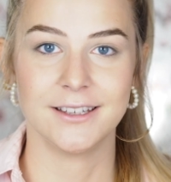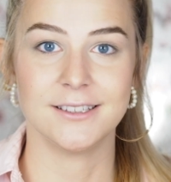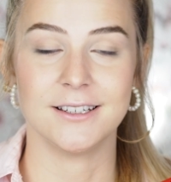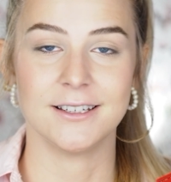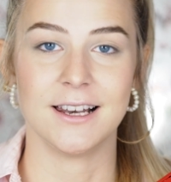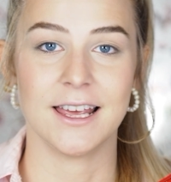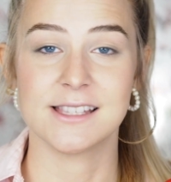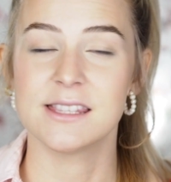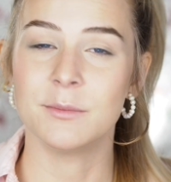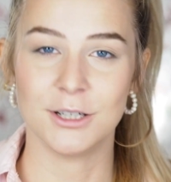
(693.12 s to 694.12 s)
like
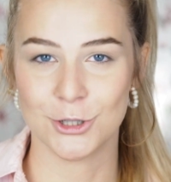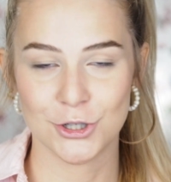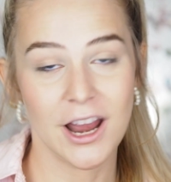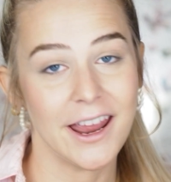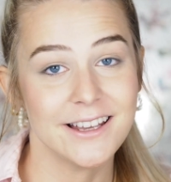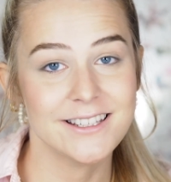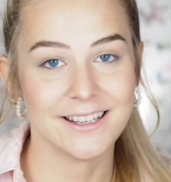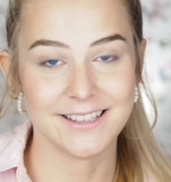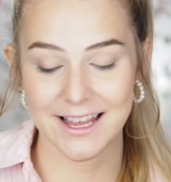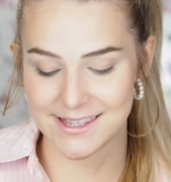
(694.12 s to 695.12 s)
similar shades,
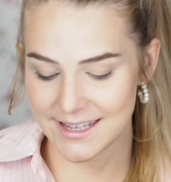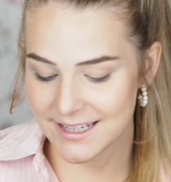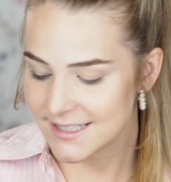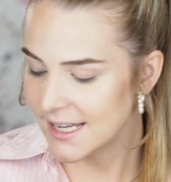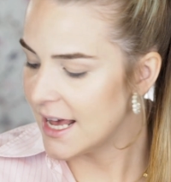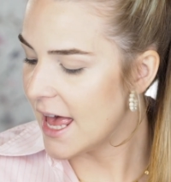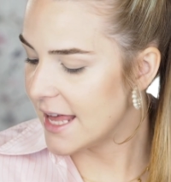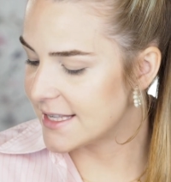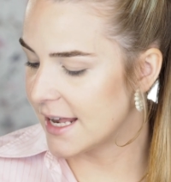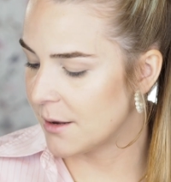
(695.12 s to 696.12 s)
and that's it.
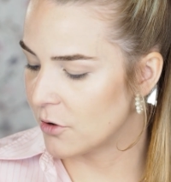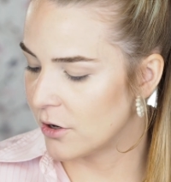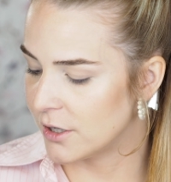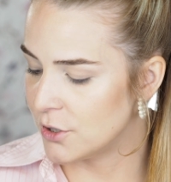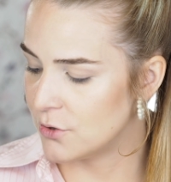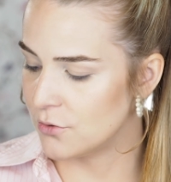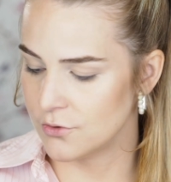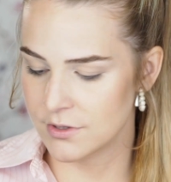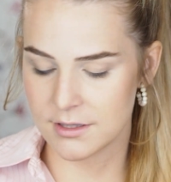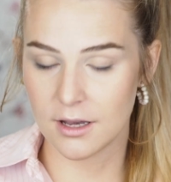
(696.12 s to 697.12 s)
And then I'm gonna
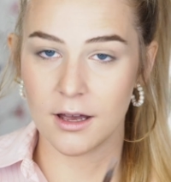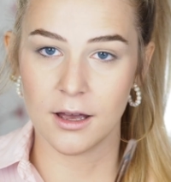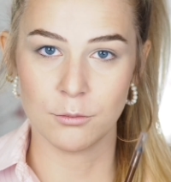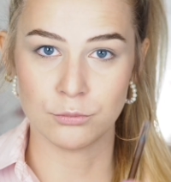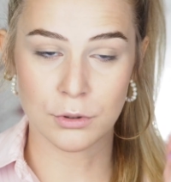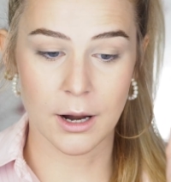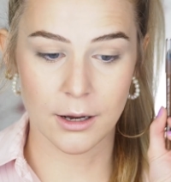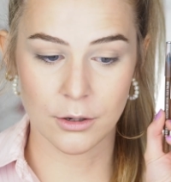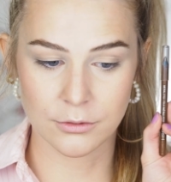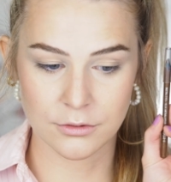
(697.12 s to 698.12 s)
use a
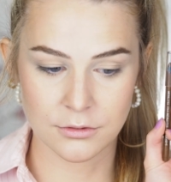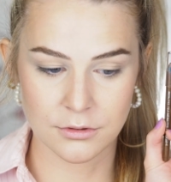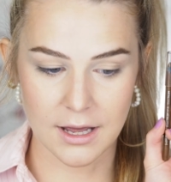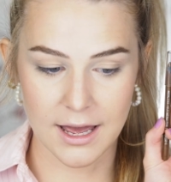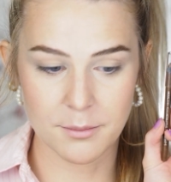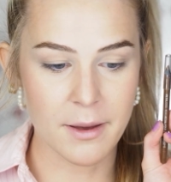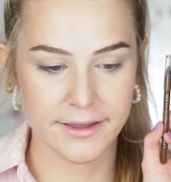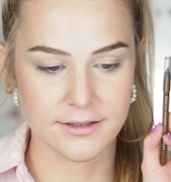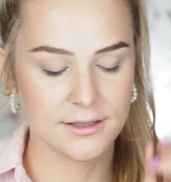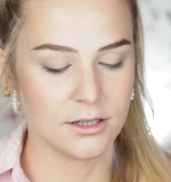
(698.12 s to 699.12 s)
brown eye
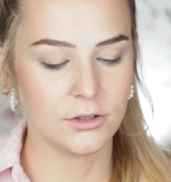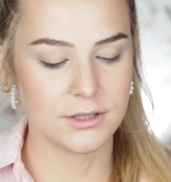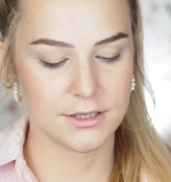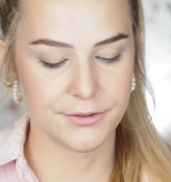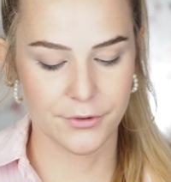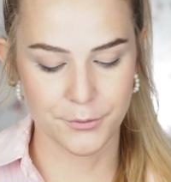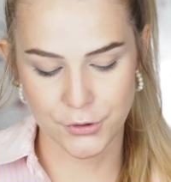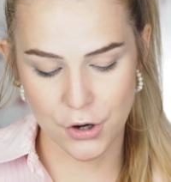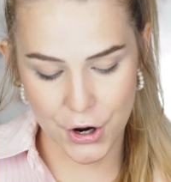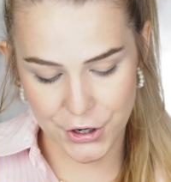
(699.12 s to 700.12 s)
pencil. This is
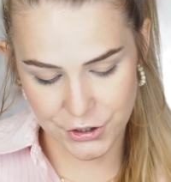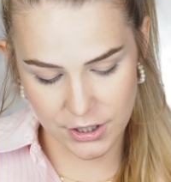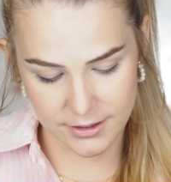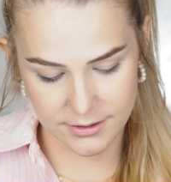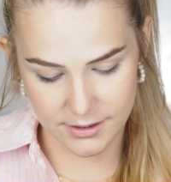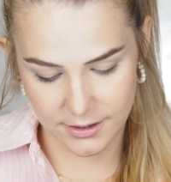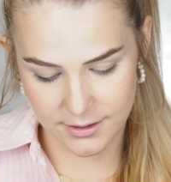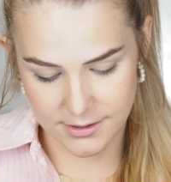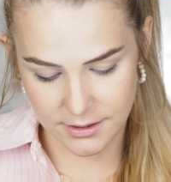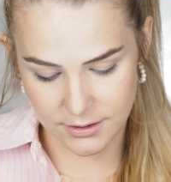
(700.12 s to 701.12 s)
from Gosh, and
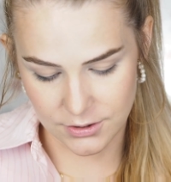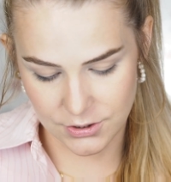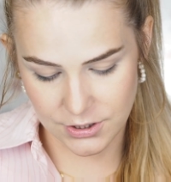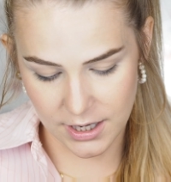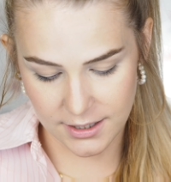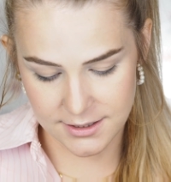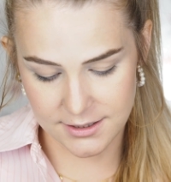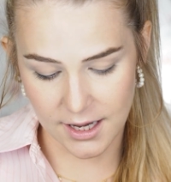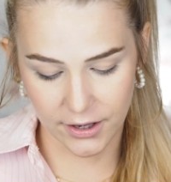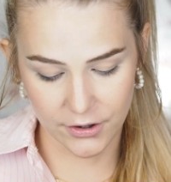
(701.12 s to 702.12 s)
it's in the shade
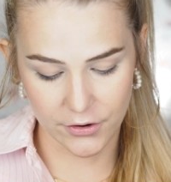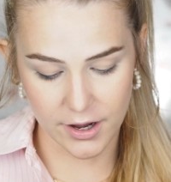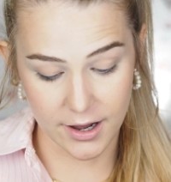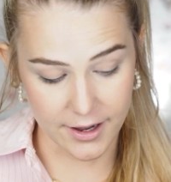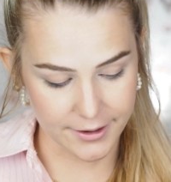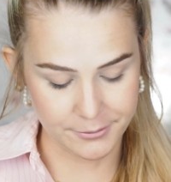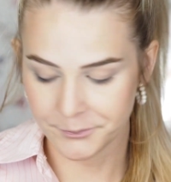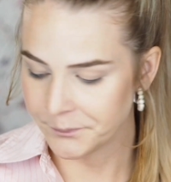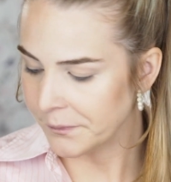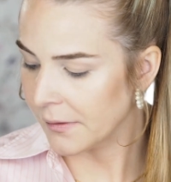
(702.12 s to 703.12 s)
Tiger Eye.
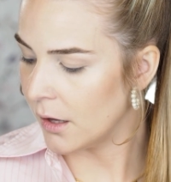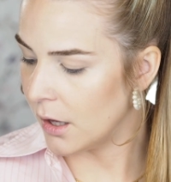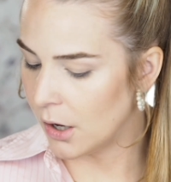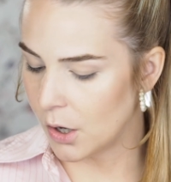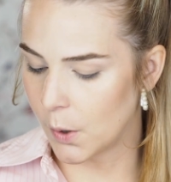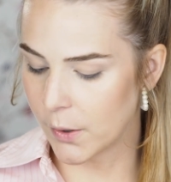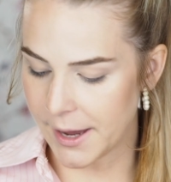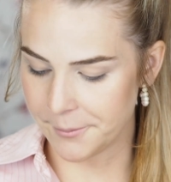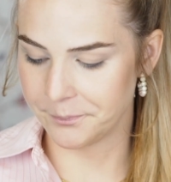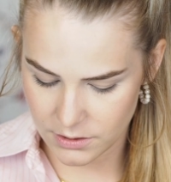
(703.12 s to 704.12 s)

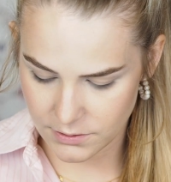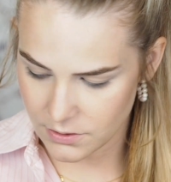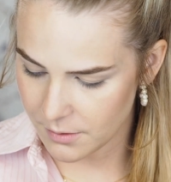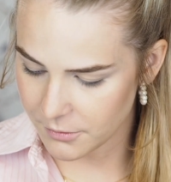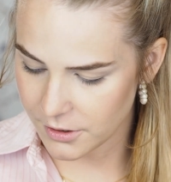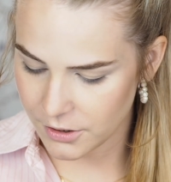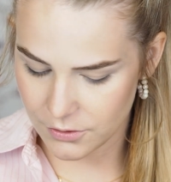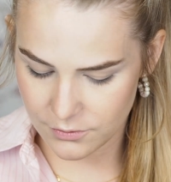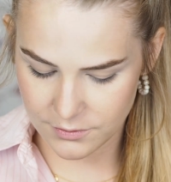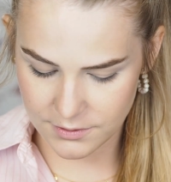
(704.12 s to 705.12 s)
Okay, so I'm gonna
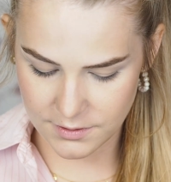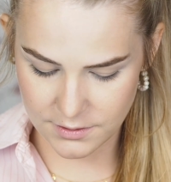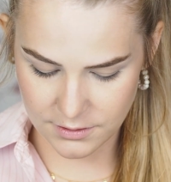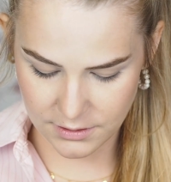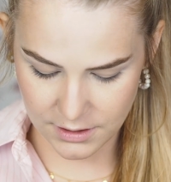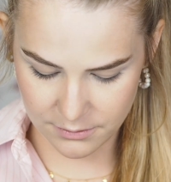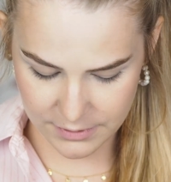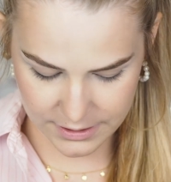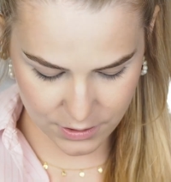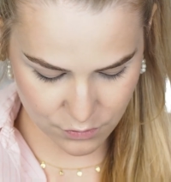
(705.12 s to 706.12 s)
use in
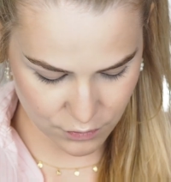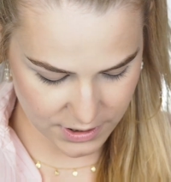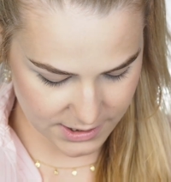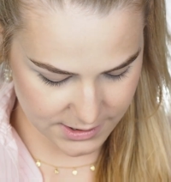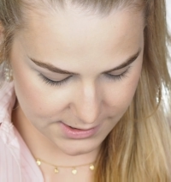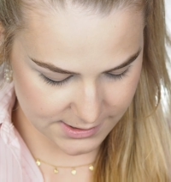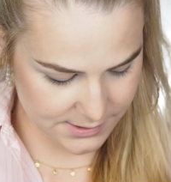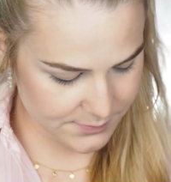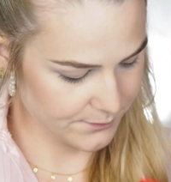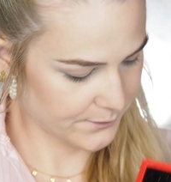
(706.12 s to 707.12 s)
my crease